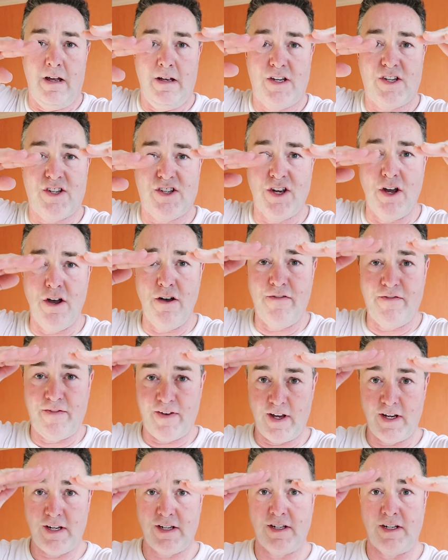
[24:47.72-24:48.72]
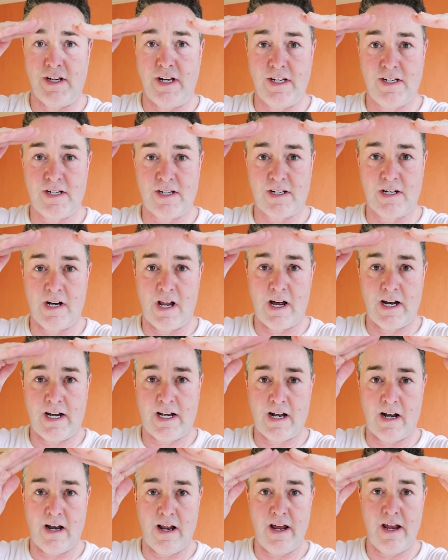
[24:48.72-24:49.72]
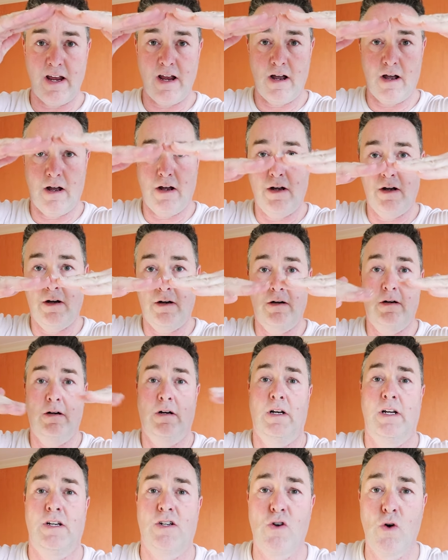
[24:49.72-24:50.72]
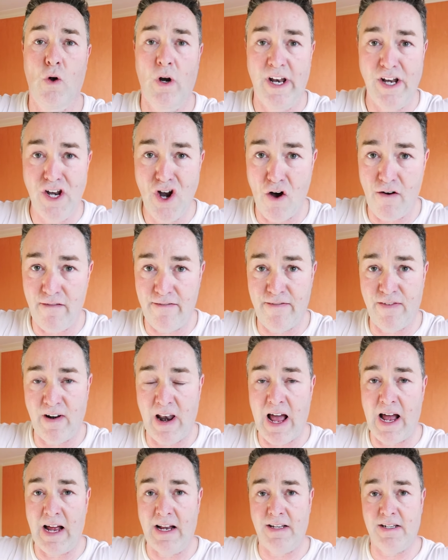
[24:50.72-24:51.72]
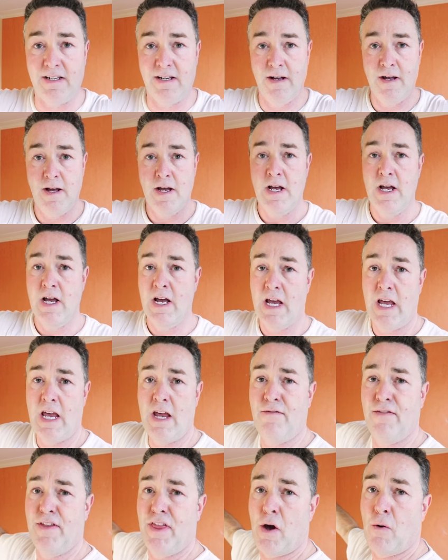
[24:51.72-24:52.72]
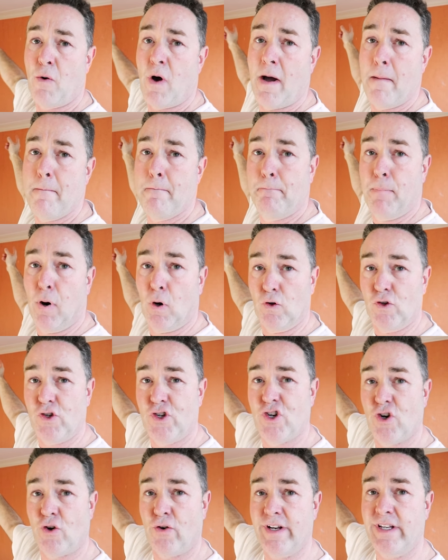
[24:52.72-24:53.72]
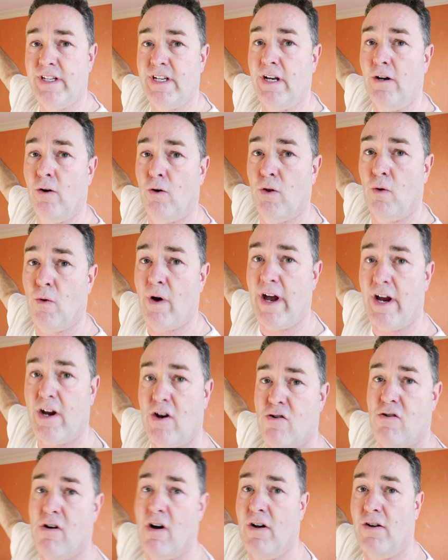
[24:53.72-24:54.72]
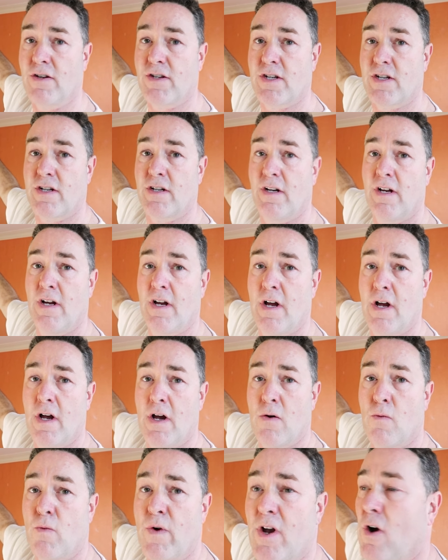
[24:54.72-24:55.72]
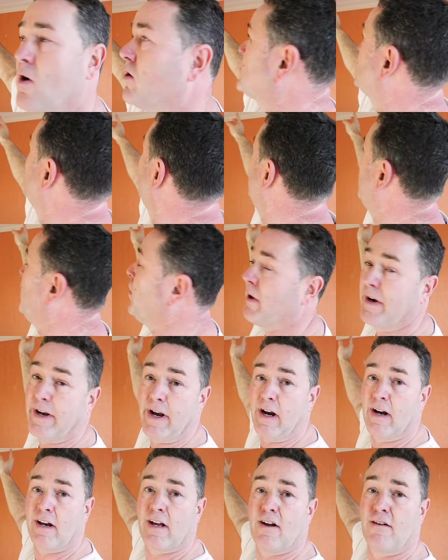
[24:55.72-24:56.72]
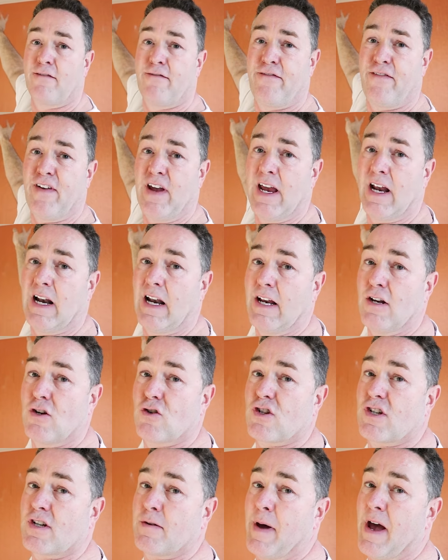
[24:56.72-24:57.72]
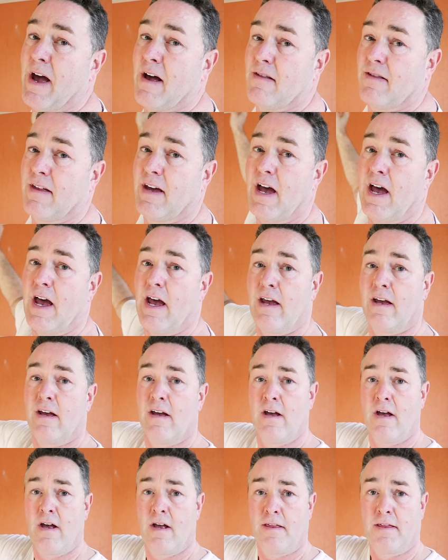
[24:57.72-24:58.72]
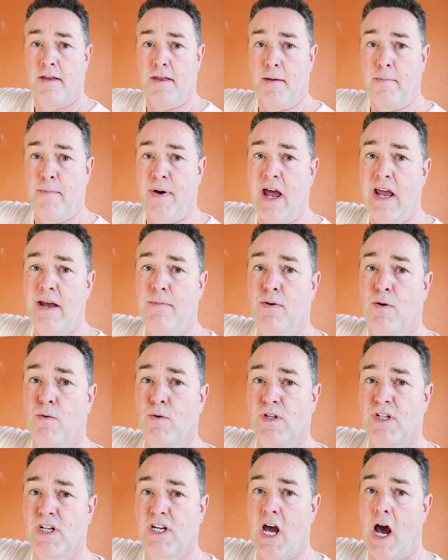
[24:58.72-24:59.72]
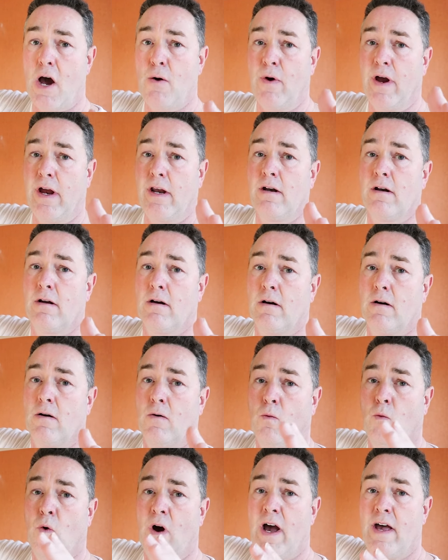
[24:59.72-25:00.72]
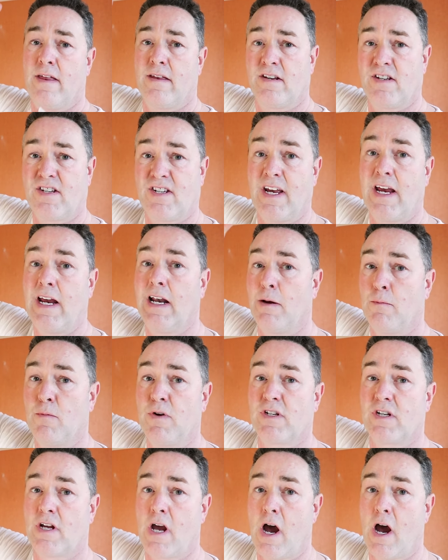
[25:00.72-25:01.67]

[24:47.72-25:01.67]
surface is slightly, let's call it not flat, even though I'm butt jointing all the way across, we got to a point I could feel it just about there, that the paper was going where the ceiling was